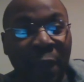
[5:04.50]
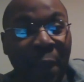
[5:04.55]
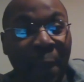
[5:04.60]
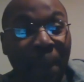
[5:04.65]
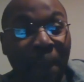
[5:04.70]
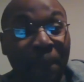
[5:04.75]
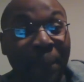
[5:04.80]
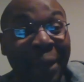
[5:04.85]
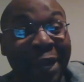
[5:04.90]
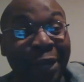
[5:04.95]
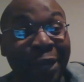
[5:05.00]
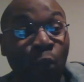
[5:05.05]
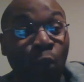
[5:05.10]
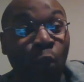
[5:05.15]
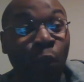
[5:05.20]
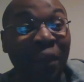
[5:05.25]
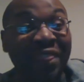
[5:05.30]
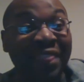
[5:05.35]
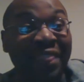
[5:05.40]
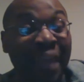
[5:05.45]
But
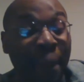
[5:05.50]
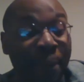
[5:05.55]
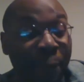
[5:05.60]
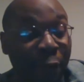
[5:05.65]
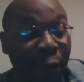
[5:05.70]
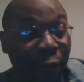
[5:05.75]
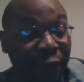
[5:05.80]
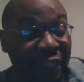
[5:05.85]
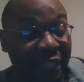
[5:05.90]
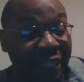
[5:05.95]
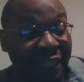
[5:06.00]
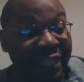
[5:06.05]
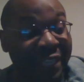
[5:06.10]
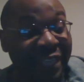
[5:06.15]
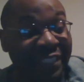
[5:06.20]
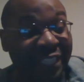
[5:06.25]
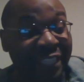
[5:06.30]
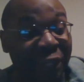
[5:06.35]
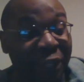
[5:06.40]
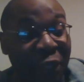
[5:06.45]
what that person
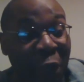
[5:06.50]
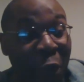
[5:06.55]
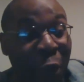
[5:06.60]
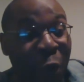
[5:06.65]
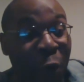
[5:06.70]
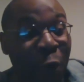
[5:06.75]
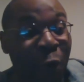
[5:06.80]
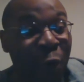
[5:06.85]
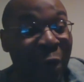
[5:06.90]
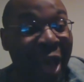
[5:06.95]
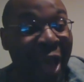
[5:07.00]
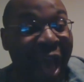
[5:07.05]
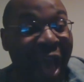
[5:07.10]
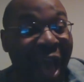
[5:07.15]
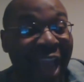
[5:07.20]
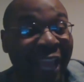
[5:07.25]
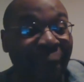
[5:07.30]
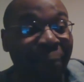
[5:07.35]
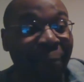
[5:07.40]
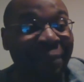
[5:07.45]
doesn't know, I
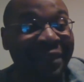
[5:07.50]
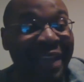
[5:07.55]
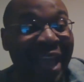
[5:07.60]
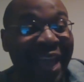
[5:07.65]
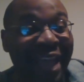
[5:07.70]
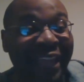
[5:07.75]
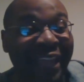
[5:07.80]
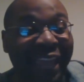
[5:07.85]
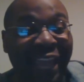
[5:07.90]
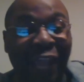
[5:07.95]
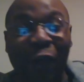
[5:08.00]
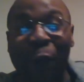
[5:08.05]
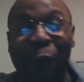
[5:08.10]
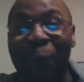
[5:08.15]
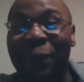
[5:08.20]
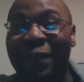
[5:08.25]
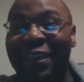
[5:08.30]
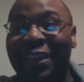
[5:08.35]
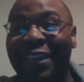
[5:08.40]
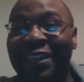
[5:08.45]
am not
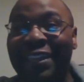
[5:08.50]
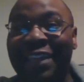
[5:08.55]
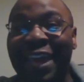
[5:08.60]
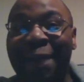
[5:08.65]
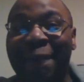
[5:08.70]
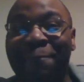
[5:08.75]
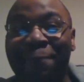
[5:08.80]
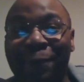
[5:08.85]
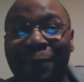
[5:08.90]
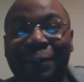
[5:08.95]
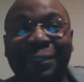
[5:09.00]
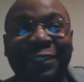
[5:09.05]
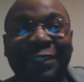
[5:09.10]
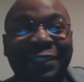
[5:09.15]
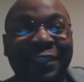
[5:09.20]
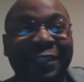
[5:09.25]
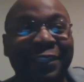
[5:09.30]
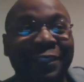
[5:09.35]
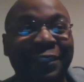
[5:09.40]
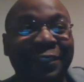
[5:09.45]
helping that
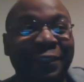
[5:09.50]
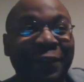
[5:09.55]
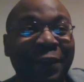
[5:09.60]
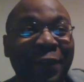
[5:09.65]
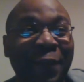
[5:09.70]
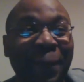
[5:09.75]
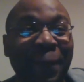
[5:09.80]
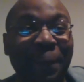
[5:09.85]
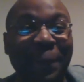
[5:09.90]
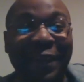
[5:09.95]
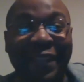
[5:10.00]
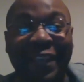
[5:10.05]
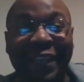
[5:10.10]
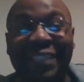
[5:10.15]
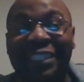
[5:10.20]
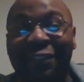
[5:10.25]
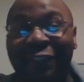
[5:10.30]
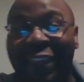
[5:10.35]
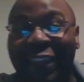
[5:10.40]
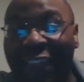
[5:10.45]
person because
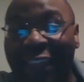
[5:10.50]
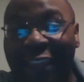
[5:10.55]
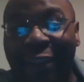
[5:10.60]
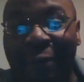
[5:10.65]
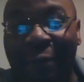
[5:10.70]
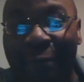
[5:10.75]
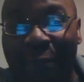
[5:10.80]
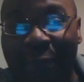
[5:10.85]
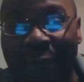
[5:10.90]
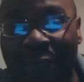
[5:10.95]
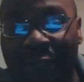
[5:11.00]
of him.